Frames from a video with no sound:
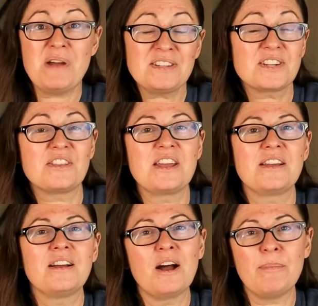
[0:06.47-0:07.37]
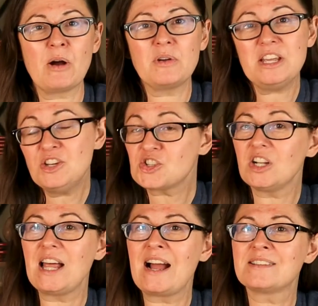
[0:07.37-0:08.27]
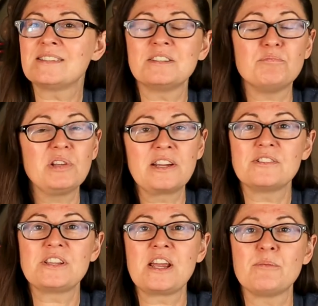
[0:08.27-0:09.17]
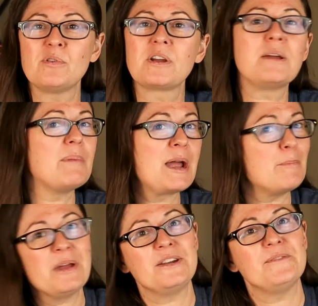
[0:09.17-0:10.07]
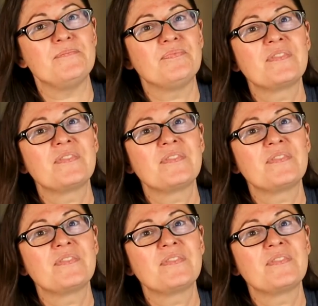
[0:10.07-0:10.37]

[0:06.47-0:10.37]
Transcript: best thing about each class in the Player's Handbook, in my opinion.